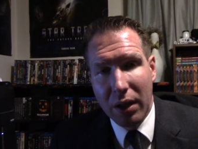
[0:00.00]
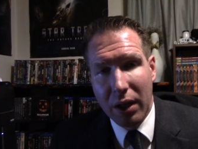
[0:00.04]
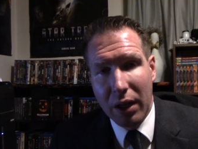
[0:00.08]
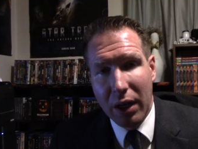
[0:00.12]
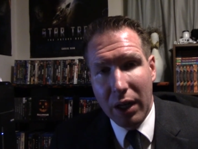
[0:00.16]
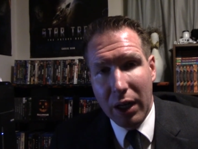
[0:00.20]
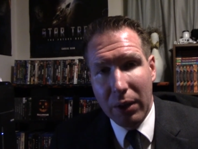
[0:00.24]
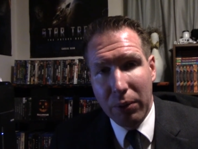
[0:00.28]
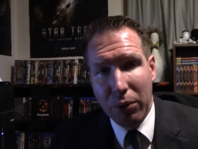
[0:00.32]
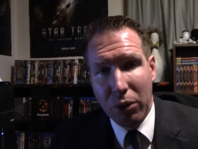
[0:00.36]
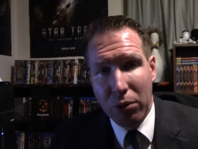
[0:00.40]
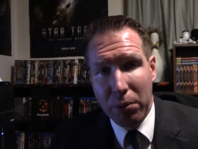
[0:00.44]

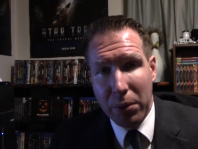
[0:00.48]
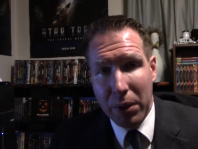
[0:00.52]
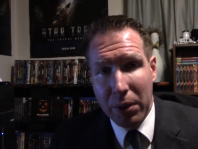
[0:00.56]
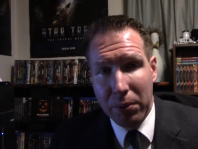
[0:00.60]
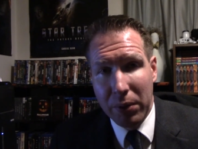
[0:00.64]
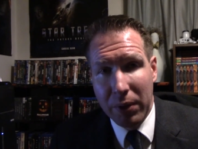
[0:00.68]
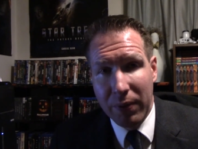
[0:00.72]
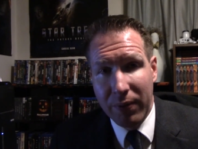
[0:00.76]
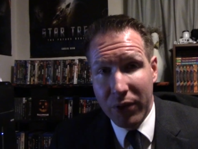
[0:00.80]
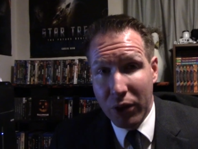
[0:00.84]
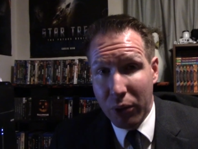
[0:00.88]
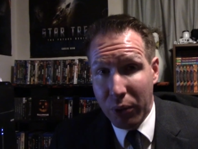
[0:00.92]
I will be
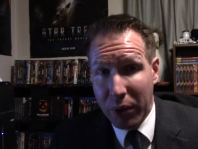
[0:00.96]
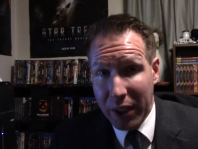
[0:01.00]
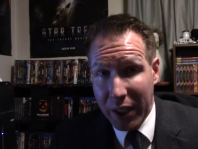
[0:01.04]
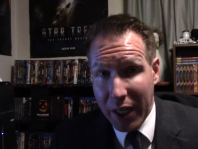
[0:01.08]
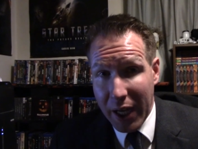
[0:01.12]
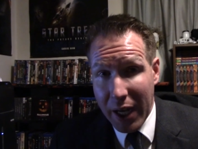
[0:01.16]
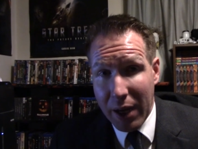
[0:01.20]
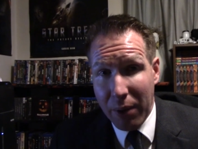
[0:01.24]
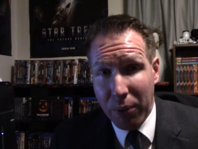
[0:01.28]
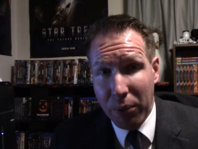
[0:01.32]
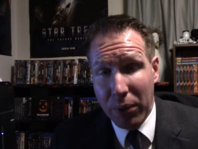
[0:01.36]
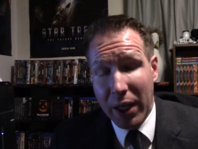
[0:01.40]
reviewing
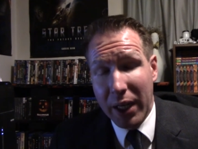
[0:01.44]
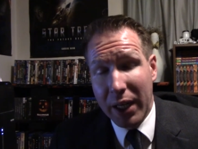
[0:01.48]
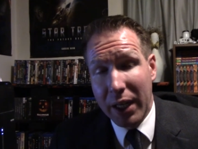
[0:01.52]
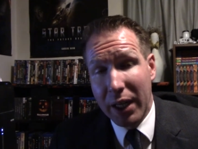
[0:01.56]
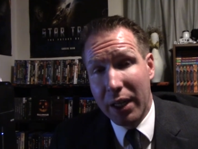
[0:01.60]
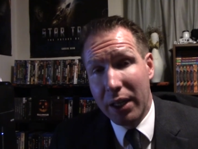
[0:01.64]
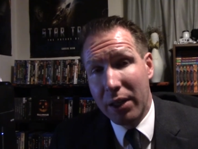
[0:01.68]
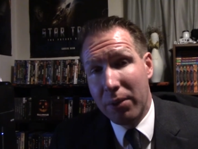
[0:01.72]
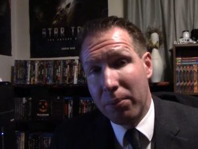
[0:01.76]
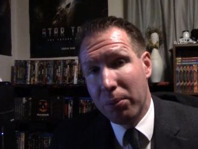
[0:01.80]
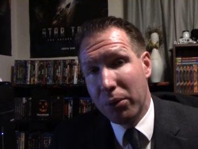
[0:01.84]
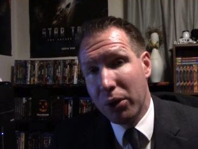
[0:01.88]
that when I
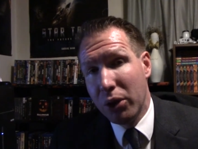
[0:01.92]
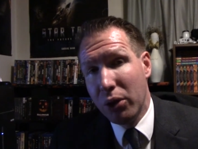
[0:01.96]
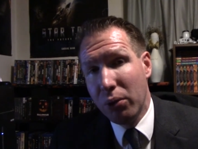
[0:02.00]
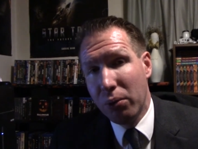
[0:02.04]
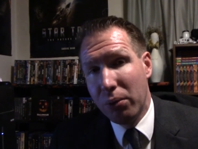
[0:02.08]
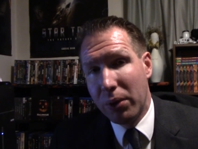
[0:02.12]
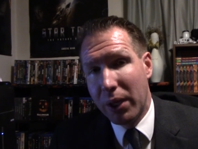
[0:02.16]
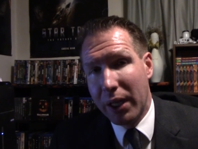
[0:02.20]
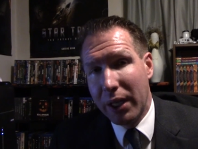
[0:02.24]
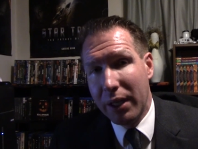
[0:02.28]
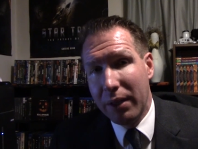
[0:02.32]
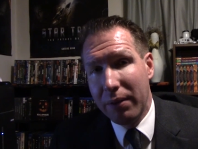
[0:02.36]
get it in
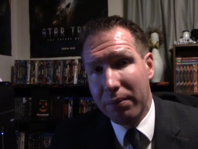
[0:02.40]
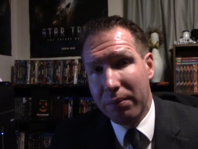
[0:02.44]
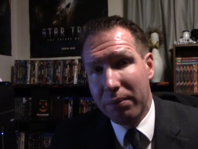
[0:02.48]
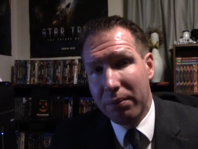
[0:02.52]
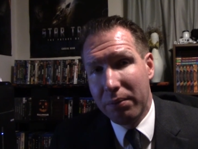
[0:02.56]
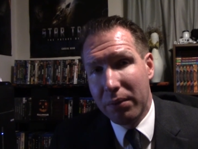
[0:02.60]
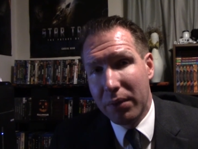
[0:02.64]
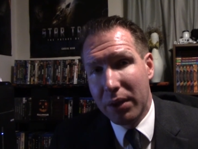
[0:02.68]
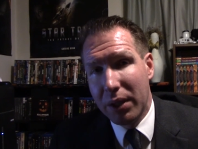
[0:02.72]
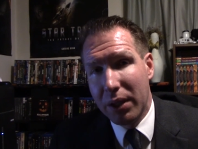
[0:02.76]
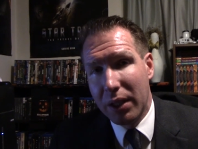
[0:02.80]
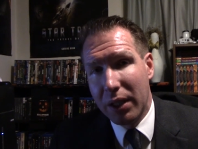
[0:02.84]
Blu-ray
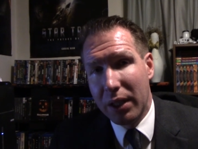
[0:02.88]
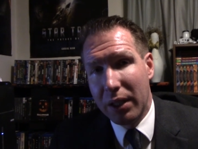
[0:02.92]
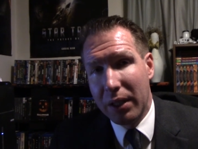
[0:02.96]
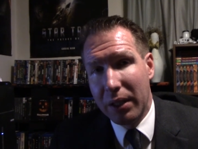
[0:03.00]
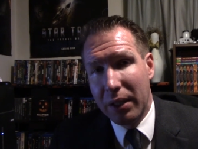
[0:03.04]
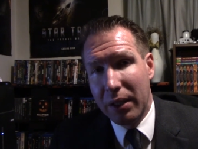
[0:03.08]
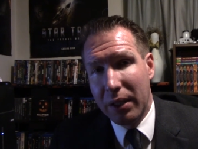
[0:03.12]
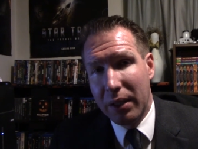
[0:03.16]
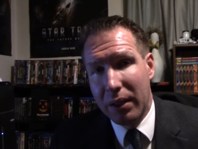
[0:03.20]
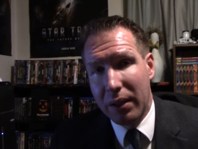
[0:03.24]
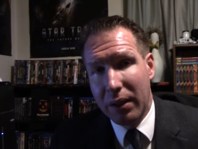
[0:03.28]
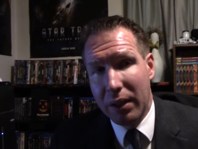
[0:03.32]
in,